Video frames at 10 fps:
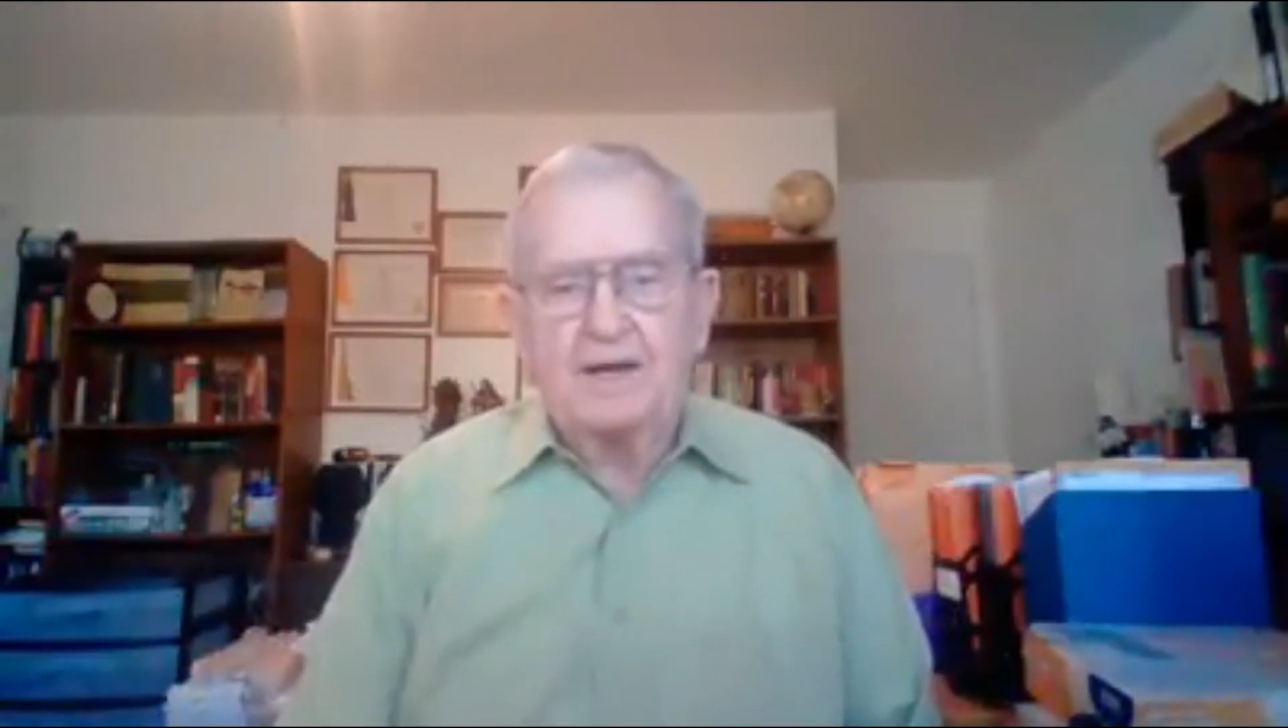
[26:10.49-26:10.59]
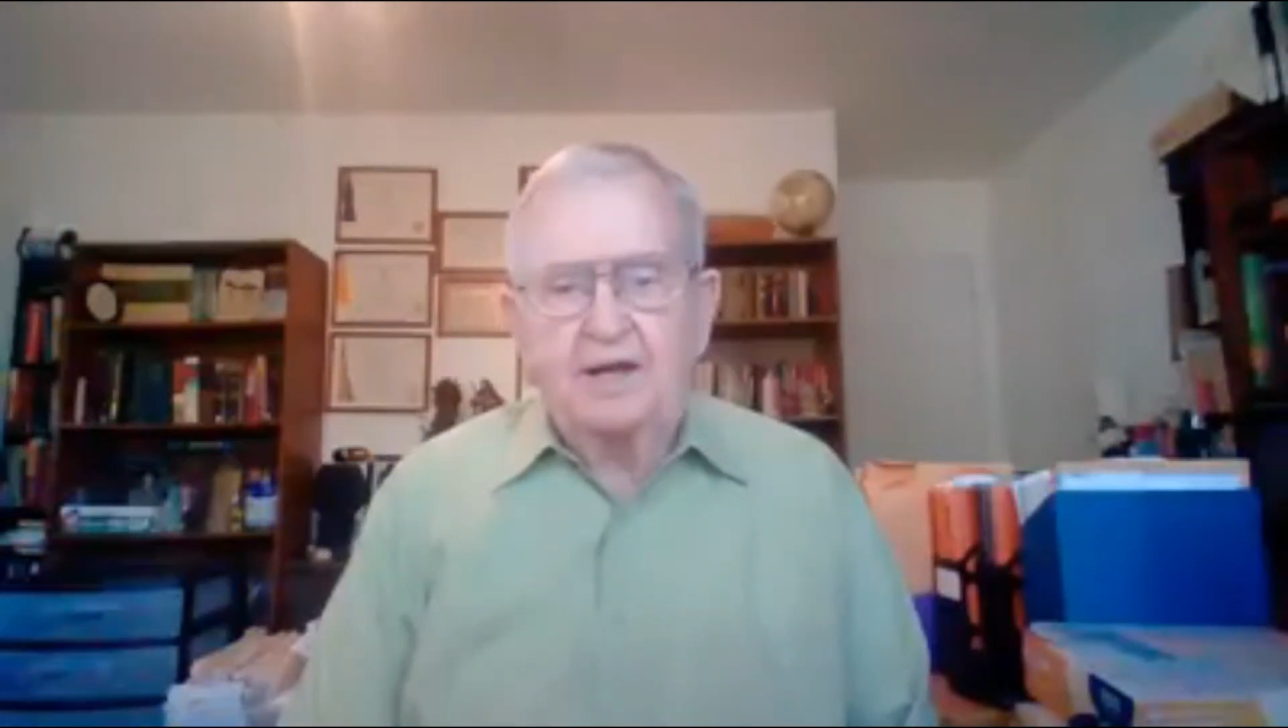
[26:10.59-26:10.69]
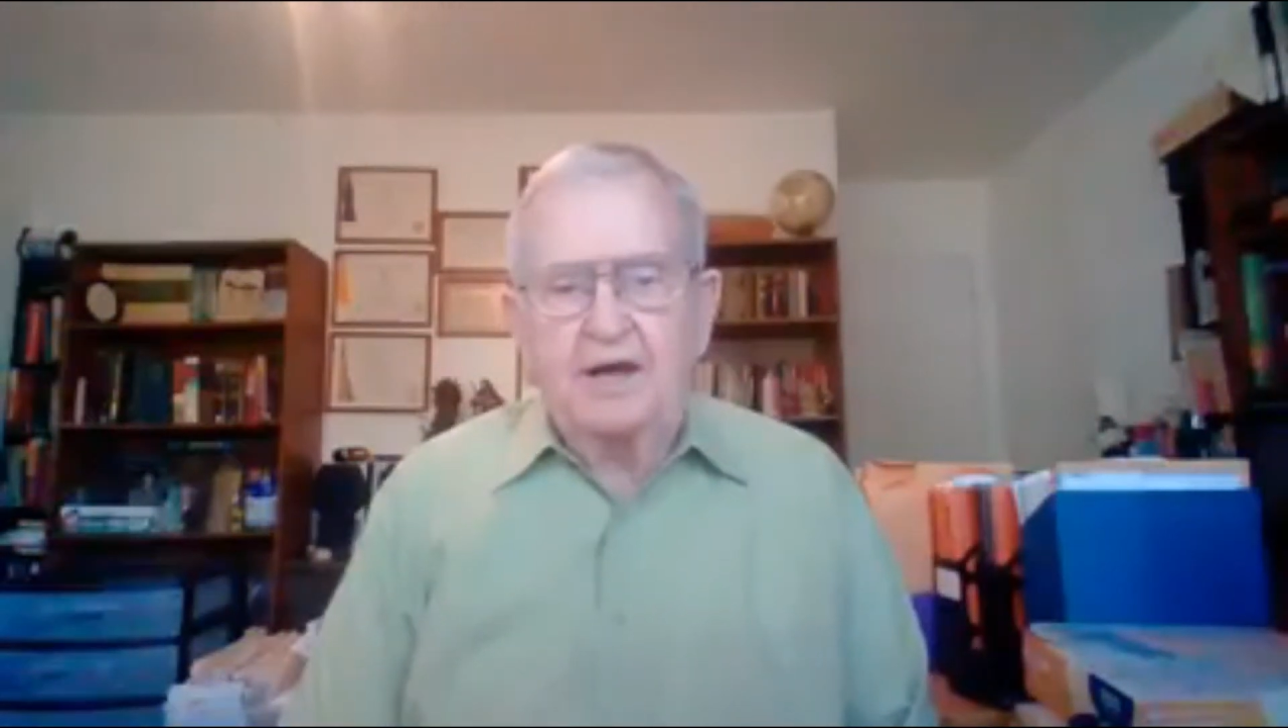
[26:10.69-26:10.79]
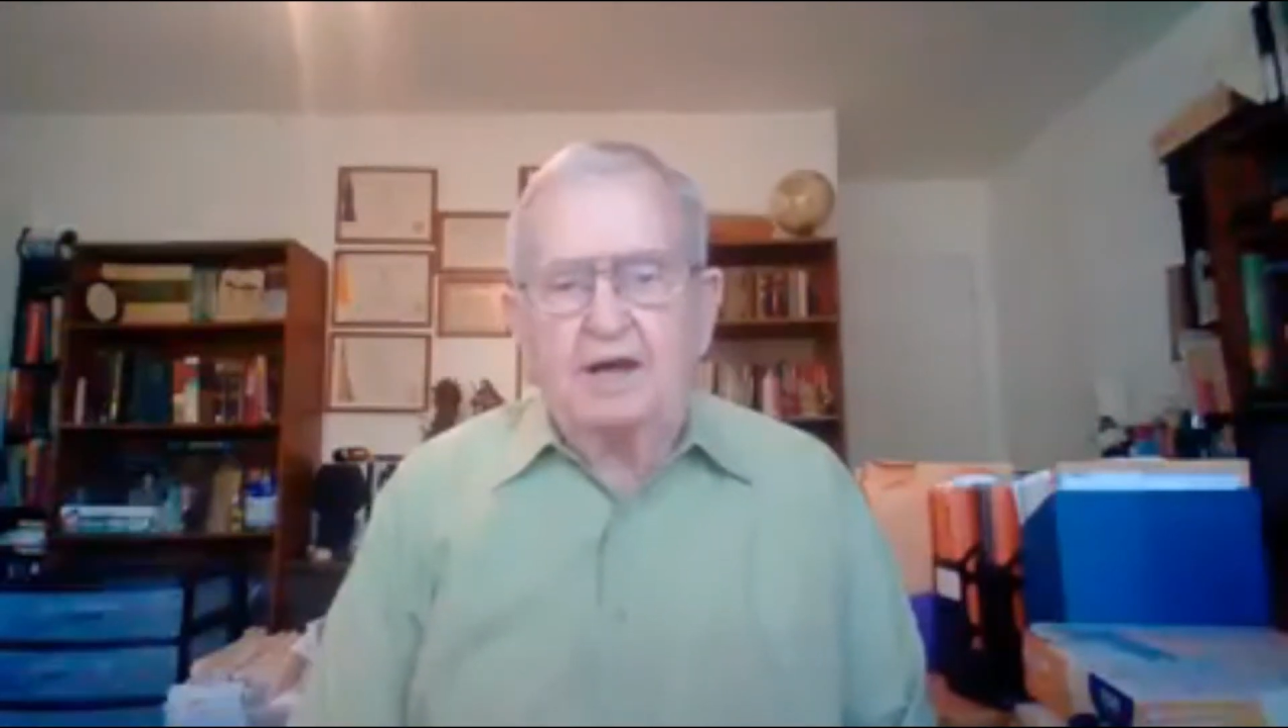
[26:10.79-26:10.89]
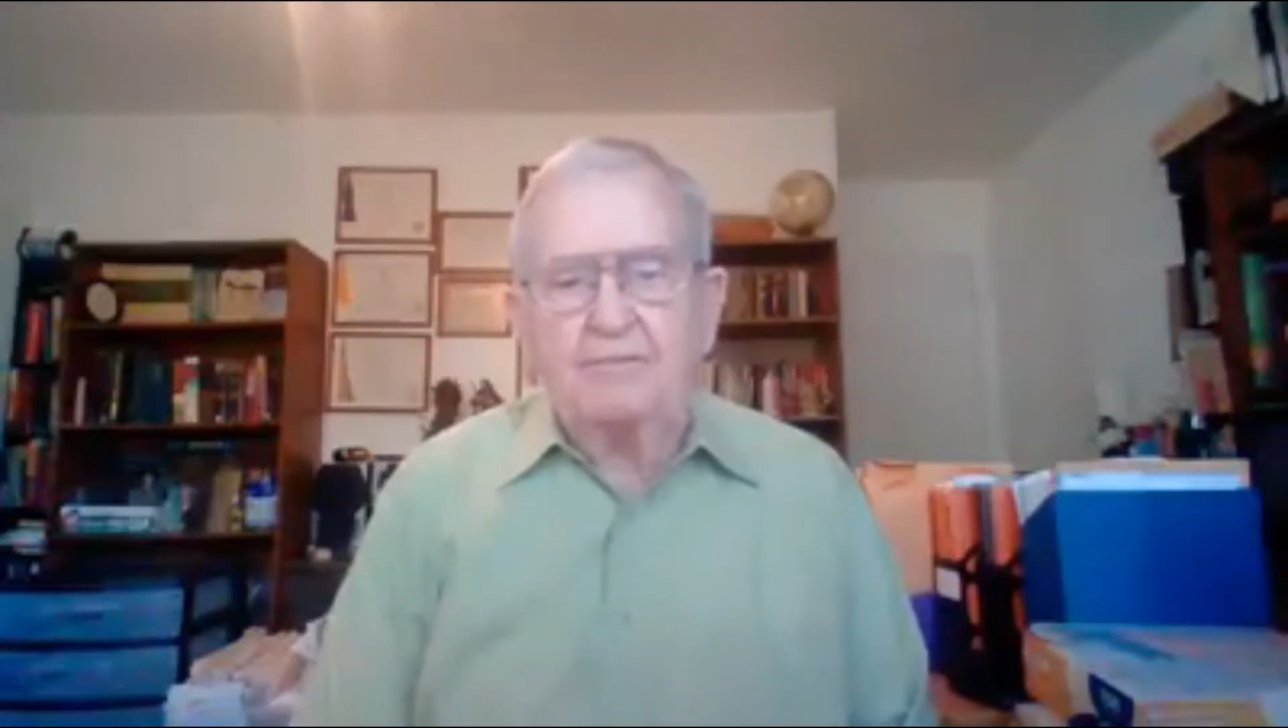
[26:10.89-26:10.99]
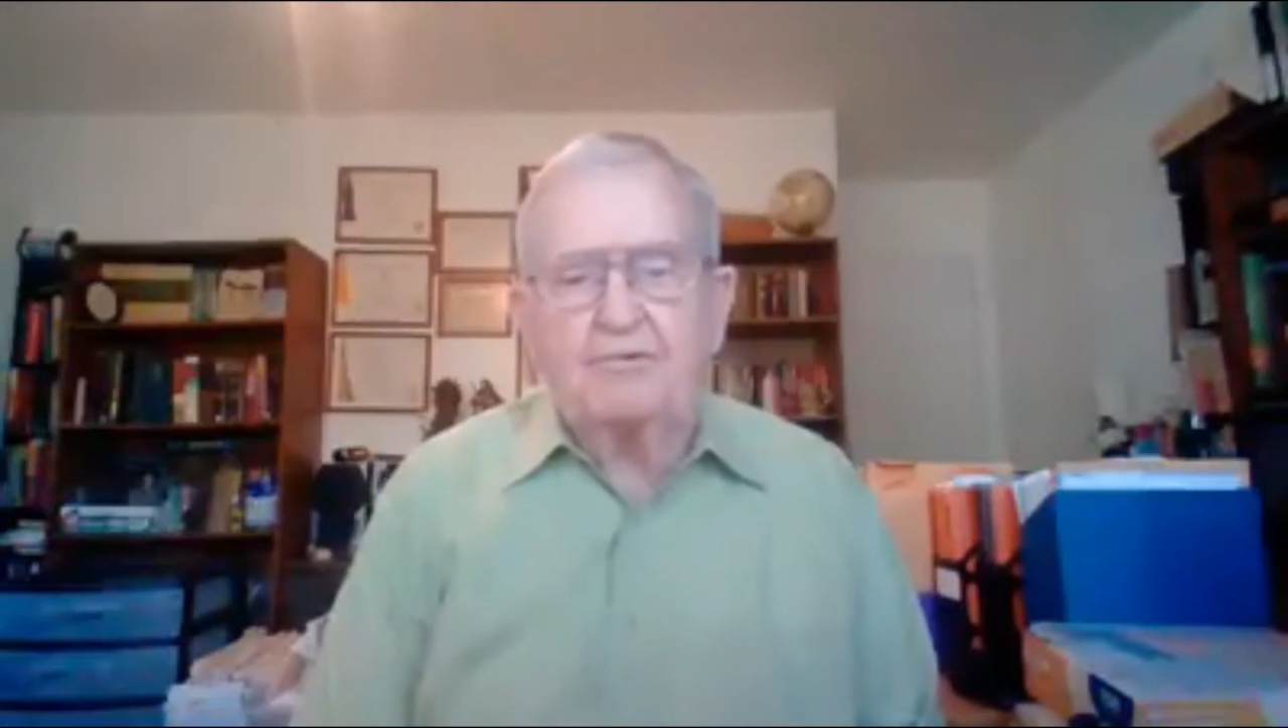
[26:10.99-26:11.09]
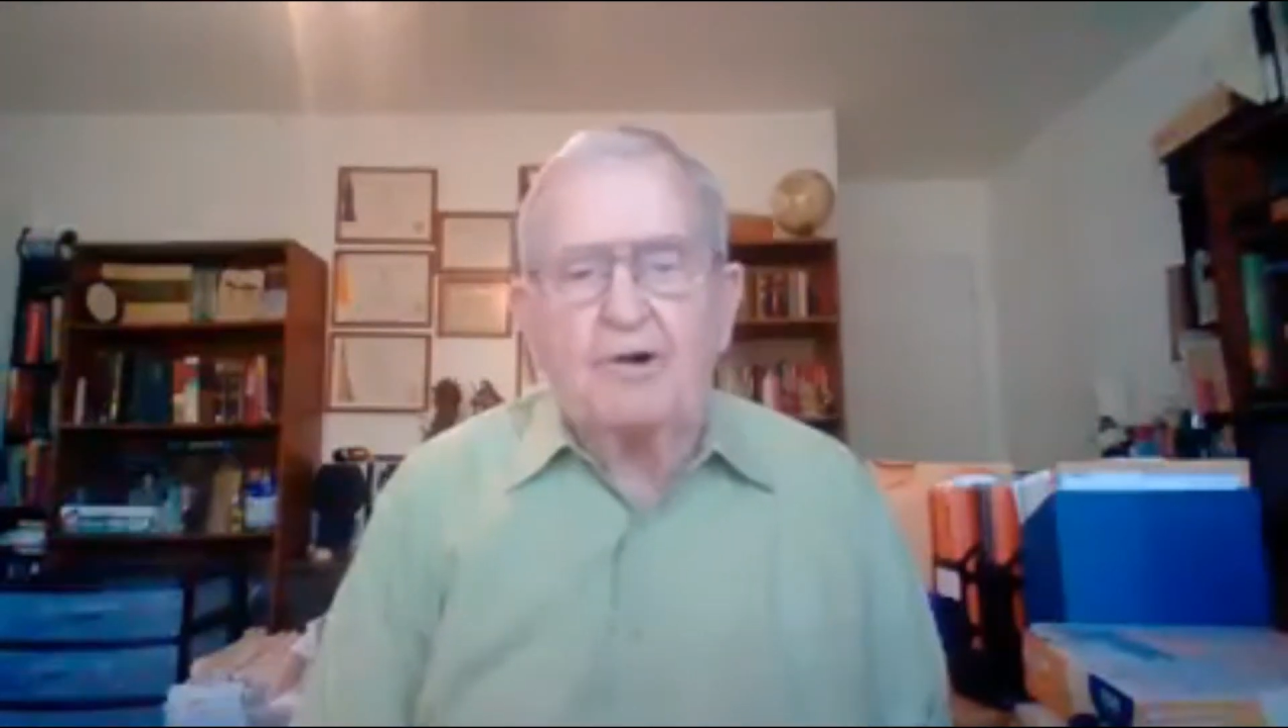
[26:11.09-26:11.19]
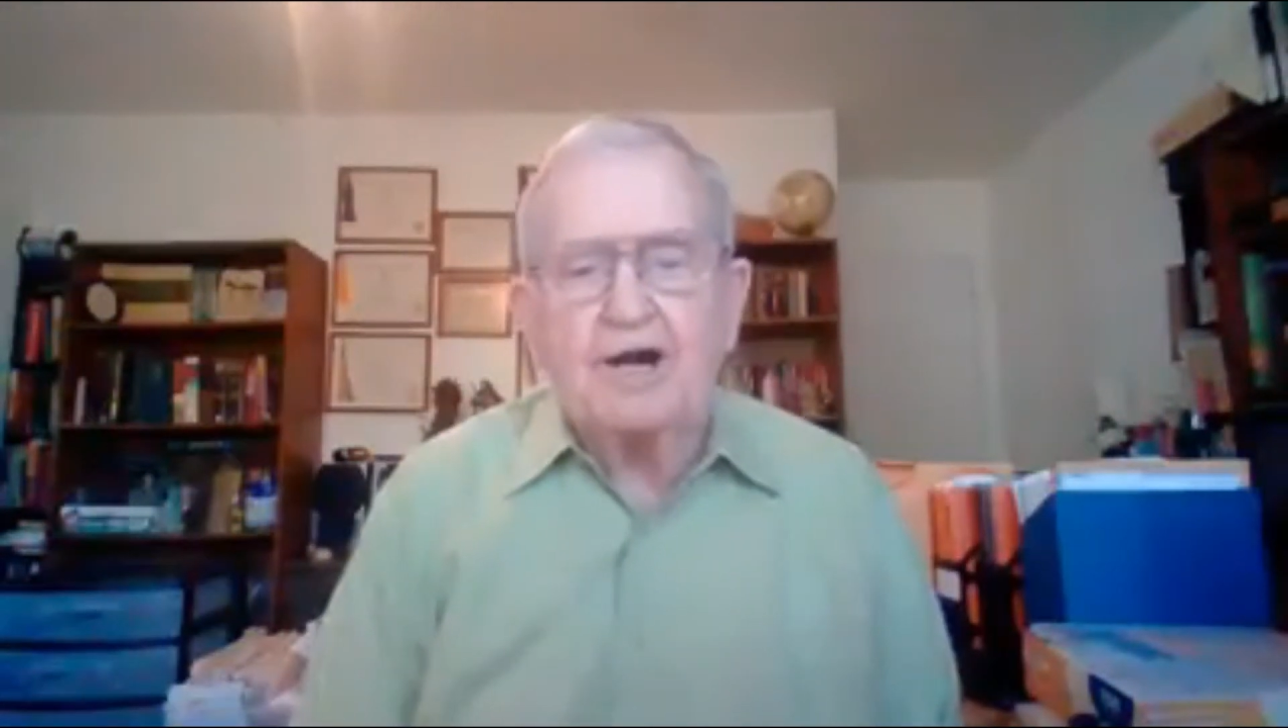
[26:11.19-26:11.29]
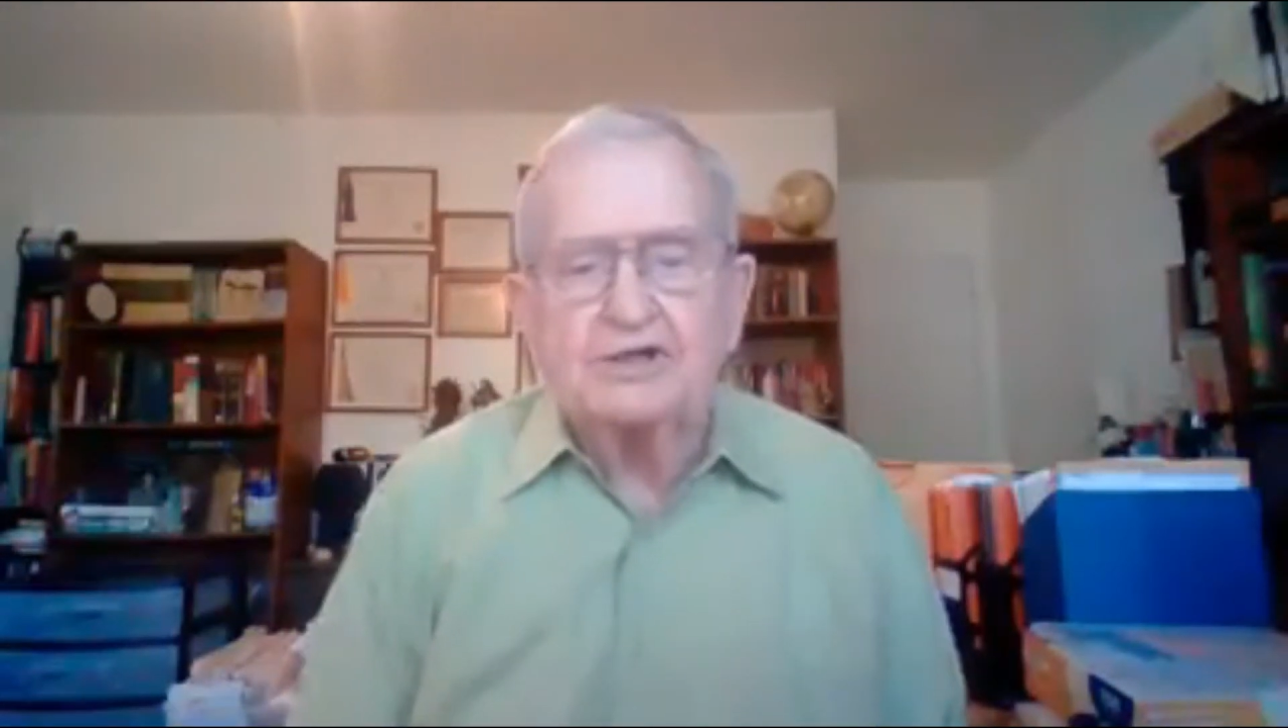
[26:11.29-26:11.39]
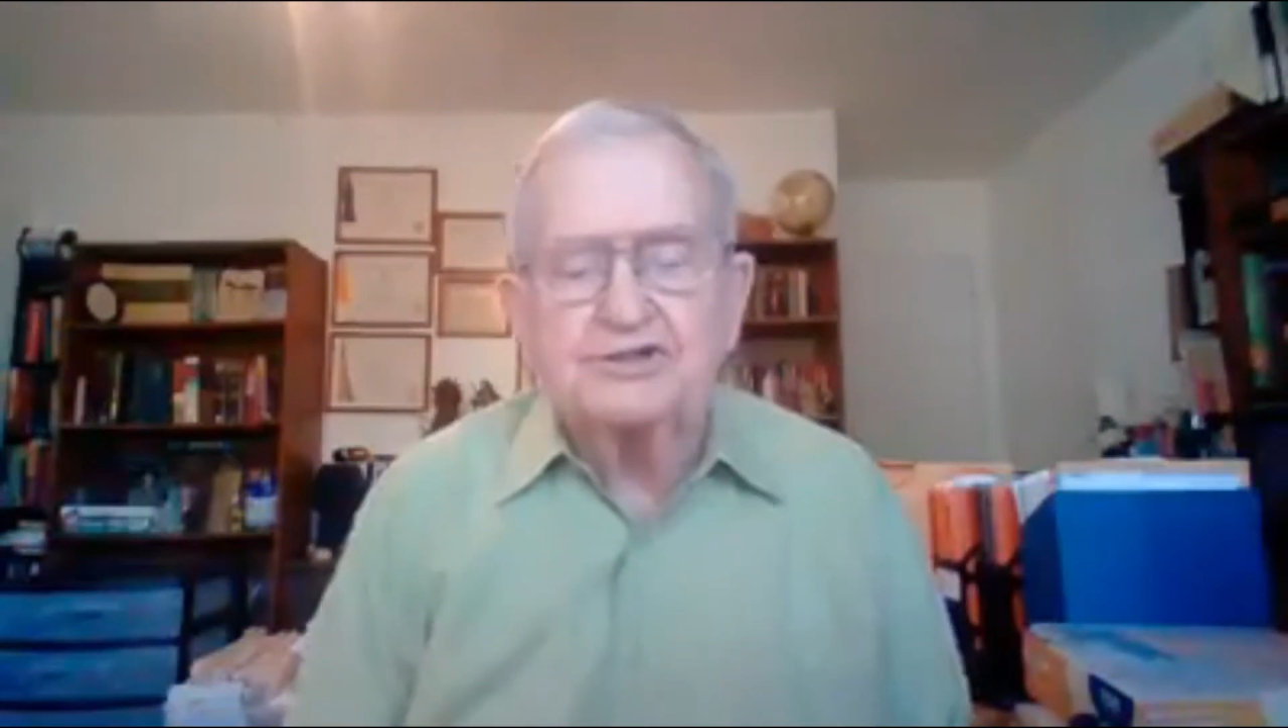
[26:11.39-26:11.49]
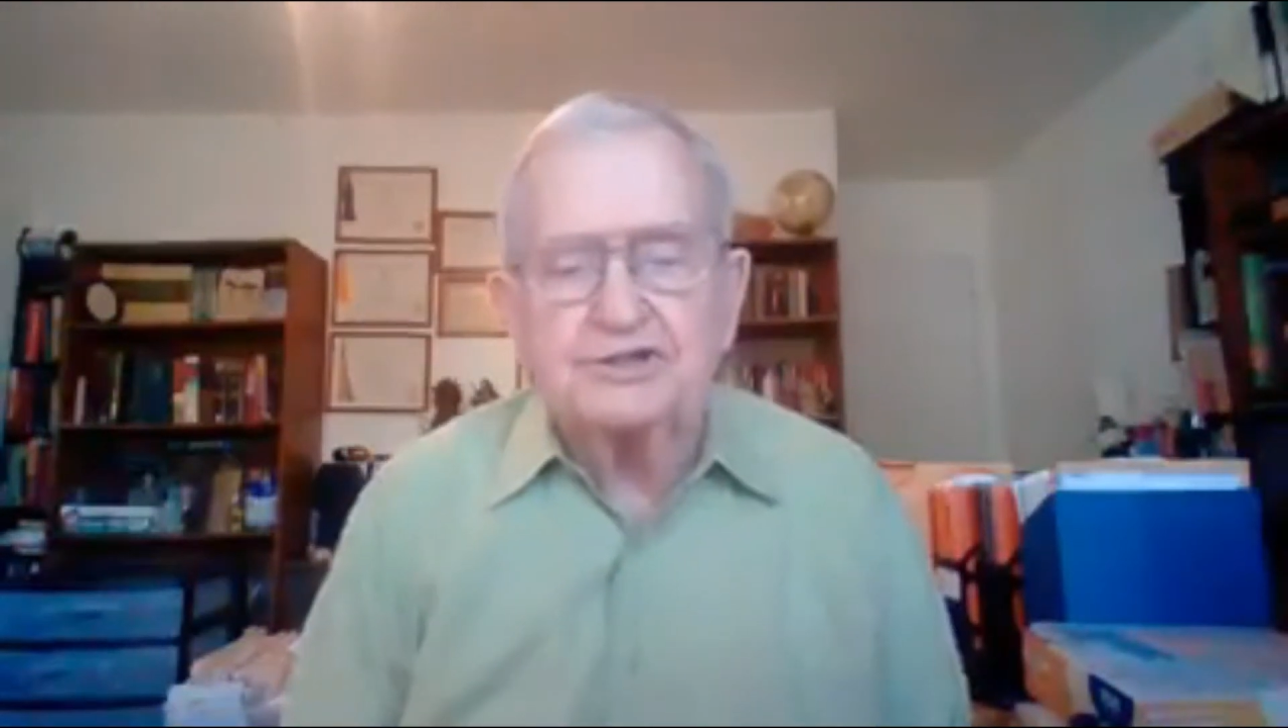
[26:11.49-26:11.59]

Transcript: he brings the